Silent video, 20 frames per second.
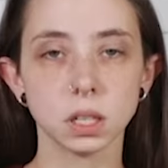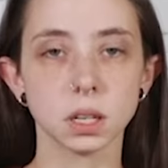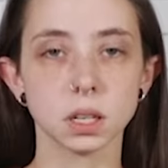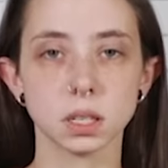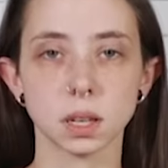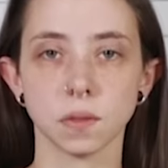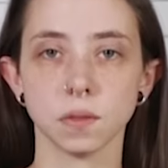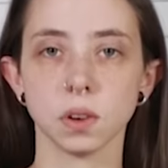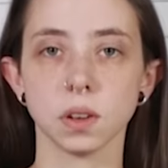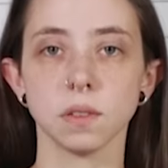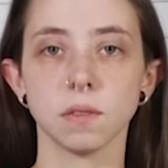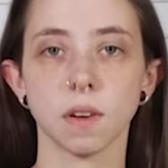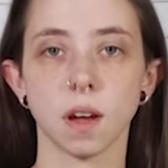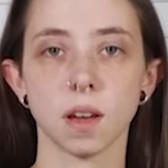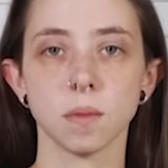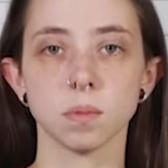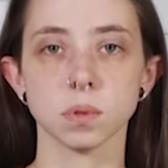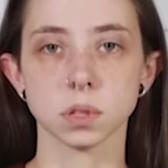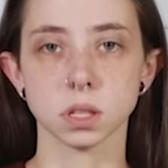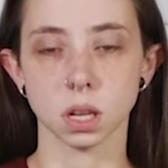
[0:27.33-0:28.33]
to 75%
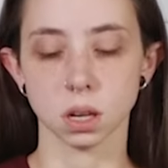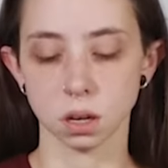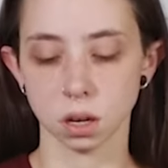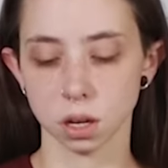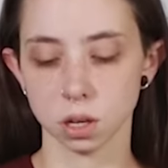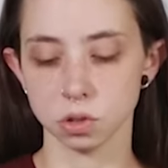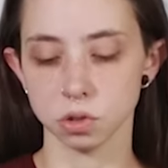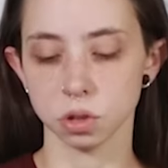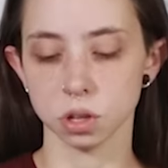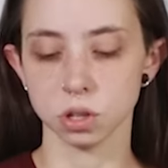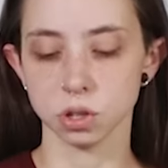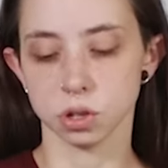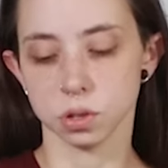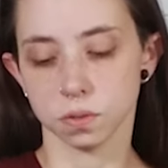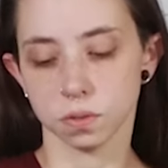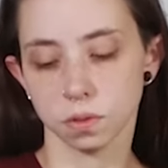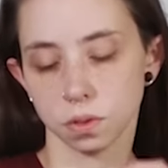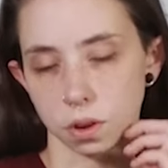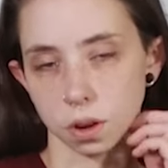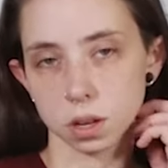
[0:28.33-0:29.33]

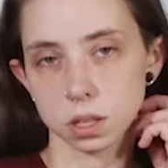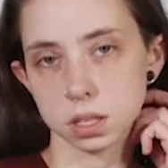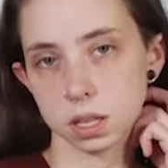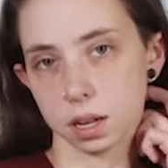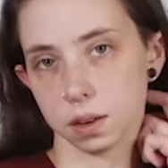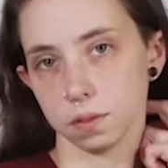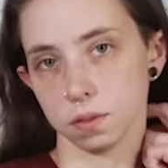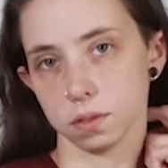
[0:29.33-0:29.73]
hydration for our San